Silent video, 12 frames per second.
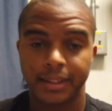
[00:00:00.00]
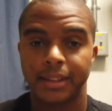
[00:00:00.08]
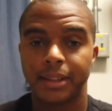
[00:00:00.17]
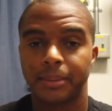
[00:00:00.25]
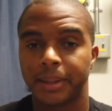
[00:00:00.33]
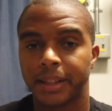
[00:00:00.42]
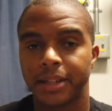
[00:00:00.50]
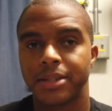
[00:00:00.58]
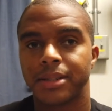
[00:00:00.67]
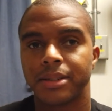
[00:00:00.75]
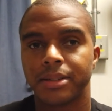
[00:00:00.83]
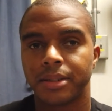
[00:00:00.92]
set up, because they
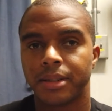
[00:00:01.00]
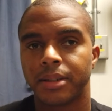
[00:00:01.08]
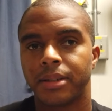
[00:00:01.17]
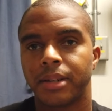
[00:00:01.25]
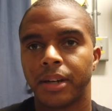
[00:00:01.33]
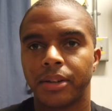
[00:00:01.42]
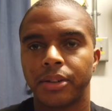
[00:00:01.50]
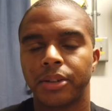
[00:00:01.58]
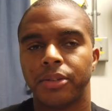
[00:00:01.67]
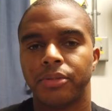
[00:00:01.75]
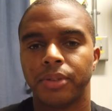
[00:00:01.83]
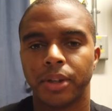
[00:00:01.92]
tell you
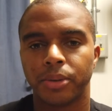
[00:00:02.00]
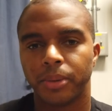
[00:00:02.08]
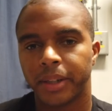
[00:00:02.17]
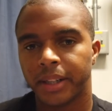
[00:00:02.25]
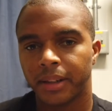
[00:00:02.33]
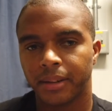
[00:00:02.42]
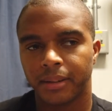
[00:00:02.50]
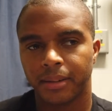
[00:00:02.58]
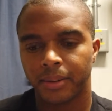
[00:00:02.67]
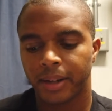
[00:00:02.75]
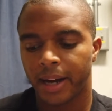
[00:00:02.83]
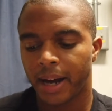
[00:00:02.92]
the flow rates
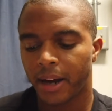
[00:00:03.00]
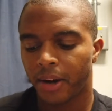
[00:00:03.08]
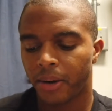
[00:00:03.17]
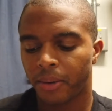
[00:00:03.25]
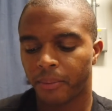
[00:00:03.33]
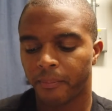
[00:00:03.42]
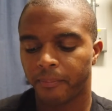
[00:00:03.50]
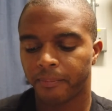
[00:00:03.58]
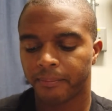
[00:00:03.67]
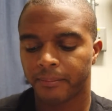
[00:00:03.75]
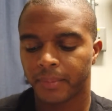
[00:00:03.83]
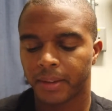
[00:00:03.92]
on how,
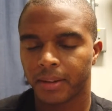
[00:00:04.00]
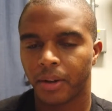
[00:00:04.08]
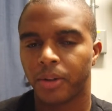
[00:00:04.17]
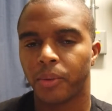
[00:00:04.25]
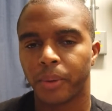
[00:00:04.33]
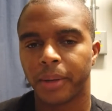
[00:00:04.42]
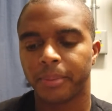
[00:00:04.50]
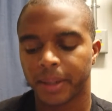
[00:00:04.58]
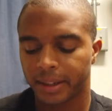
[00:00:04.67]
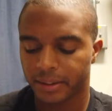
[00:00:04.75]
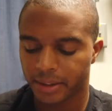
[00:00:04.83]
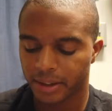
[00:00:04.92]
on the
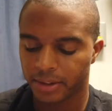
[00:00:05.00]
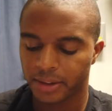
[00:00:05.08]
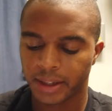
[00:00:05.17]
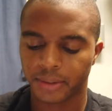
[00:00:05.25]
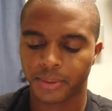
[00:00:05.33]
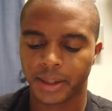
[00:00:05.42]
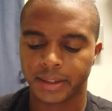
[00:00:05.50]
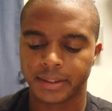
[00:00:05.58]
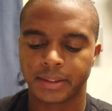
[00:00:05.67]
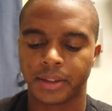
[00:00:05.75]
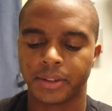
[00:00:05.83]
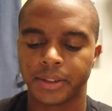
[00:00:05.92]
website they tell you, that's why I
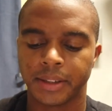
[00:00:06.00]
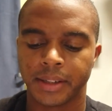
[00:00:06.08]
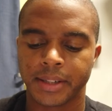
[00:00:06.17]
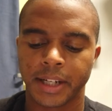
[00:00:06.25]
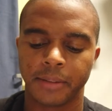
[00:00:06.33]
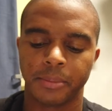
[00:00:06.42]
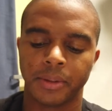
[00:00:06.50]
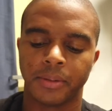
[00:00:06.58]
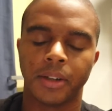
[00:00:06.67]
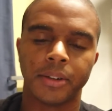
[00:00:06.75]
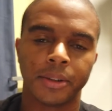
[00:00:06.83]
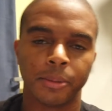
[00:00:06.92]
told you the chamber
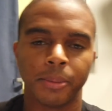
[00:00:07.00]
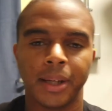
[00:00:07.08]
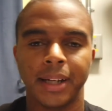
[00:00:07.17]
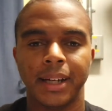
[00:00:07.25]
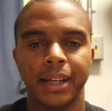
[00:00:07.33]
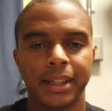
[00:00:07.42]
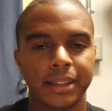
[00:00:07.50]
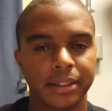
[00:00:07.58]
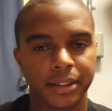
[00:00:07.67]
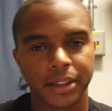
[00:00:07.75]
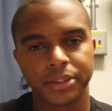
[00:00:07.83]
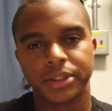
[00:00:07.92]
volume, because
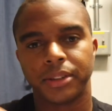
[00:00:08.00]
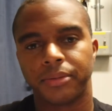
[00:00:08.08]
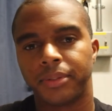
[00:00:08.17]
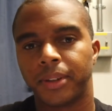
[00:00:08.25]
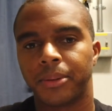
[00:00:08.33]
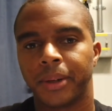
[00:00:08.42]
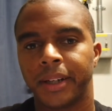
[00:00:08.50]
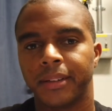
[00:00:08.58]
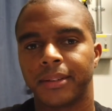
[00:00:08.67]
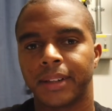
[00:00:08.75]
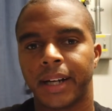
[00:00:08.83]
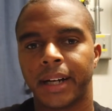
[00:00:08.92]
it tells you the flow
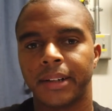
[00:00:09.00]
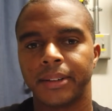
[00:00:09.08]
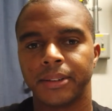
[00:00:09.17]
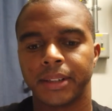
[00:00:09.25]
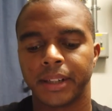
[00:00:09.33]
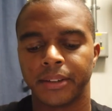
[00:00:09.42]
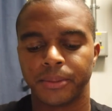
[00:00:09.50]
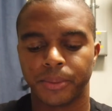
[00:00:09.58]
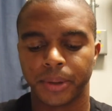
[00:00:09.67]
rates on how those heads